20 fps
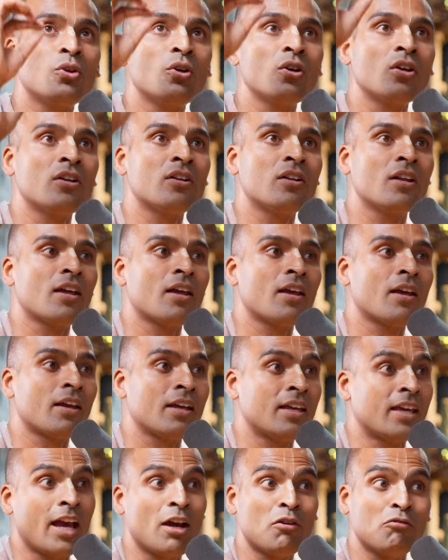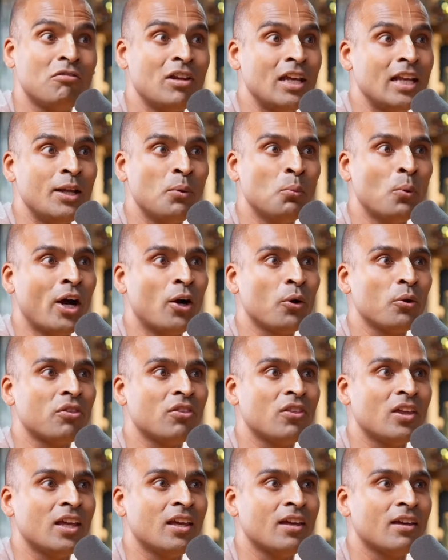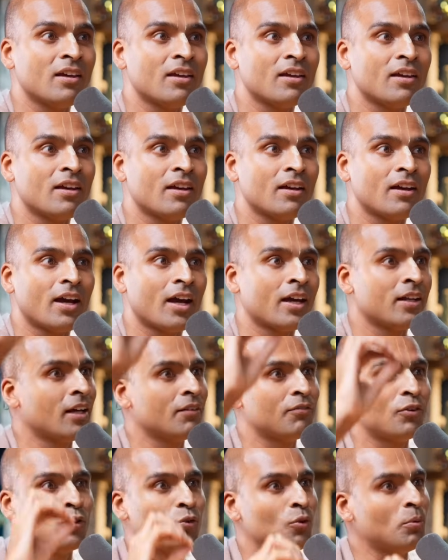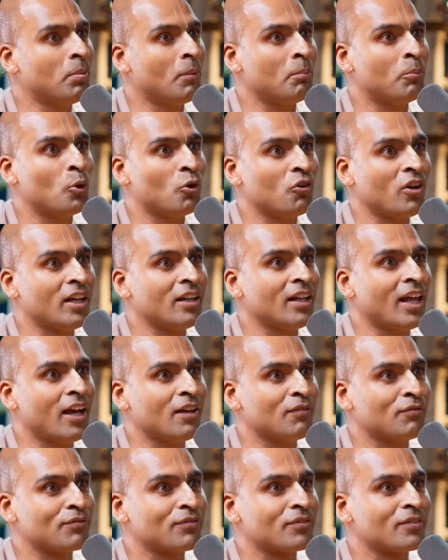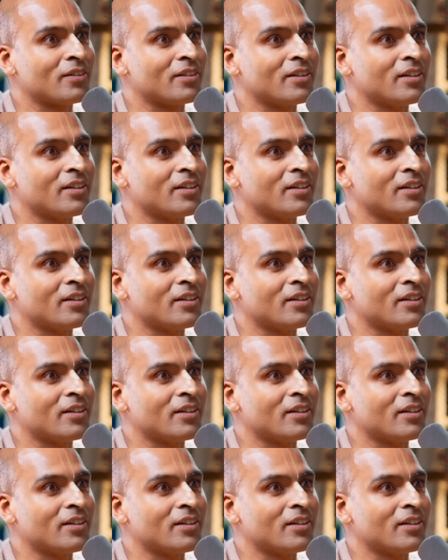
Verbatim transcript: could get really wealthy and have a super boring life